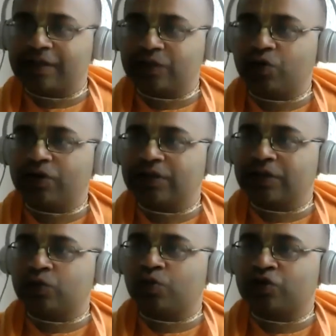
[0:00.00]
is, soul is
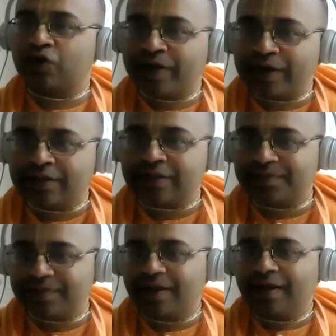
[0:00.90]
the source of
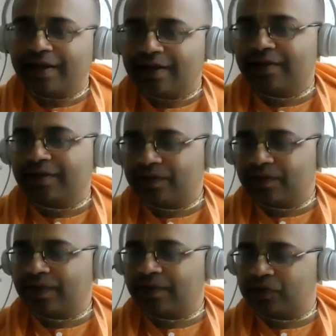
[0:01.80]
energy. You
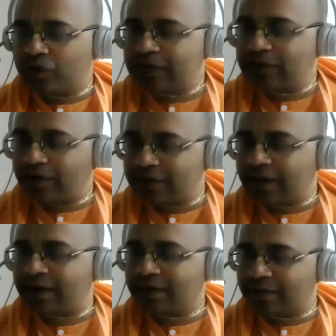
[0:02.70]
know, if soul is not
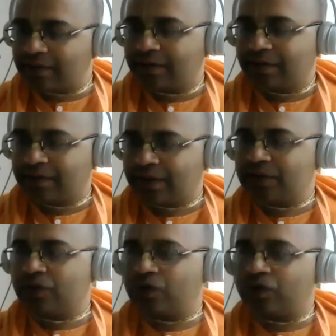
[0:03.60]
there, there
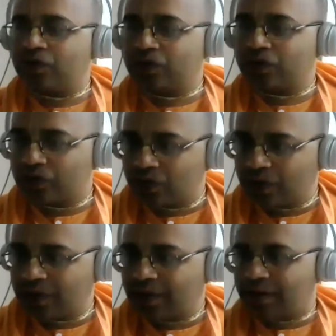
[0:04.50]
is no
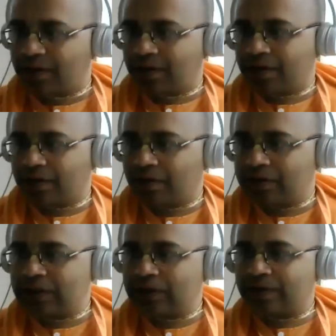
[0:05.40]
uh,
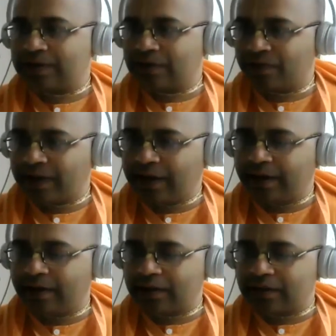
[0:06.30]
consequence of any
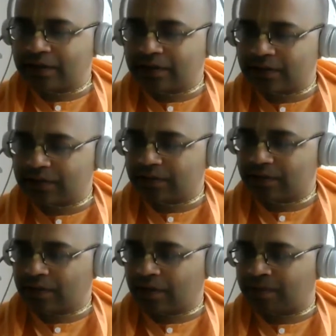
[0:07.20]
intelligence
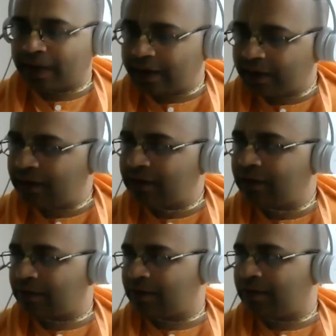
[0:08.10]
or mind
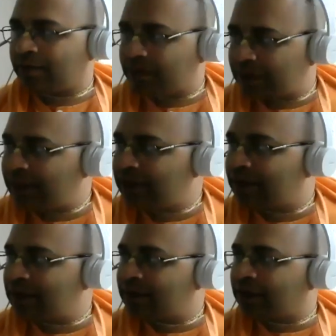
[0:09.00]
or
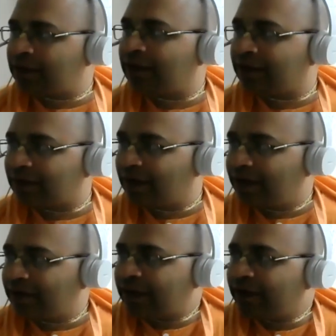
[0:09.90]
senses, nothing,
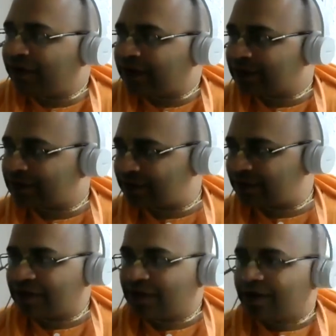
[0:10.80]
nothing
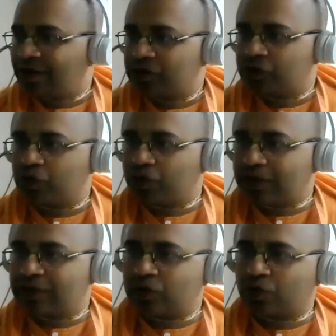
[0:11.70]
functions. So soul
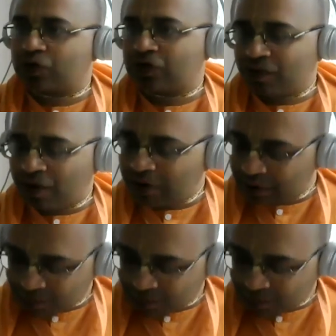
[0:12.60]
is the source of all